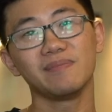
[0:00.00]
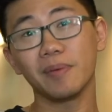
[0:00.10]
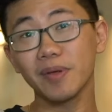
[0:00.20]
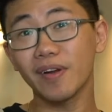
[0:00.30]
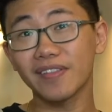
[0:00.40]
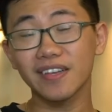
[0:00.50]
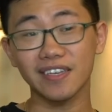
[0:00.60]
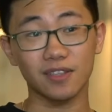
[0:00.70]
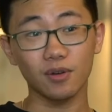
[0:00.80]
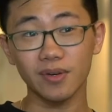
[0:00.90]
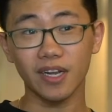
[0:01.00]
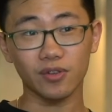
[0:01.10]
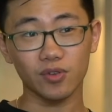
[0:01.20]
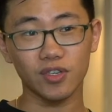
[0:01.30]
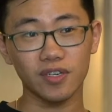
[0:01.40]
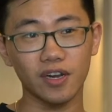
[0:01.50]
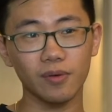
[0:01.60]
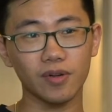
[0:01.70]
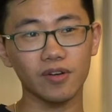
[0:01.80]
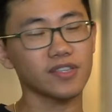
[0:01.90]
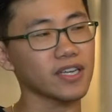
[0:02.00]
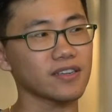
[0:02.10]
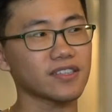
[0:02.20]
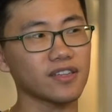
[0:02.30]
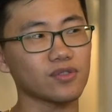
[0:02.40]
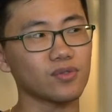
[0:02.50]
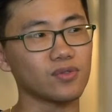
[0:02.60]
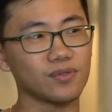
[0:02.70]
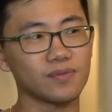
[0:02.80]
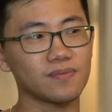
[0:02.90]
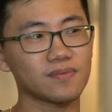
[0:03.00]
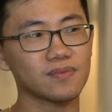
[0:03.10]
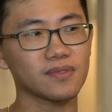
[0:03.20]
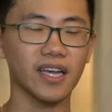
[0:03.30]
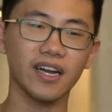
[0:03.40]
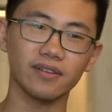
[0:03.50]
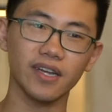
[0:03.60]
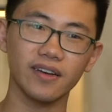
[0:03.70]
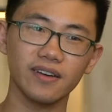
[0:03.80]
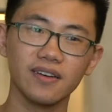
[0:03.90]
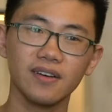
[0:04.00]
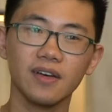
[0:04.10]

maybe rental is lower than usual, then we kind to take the chance to get out there.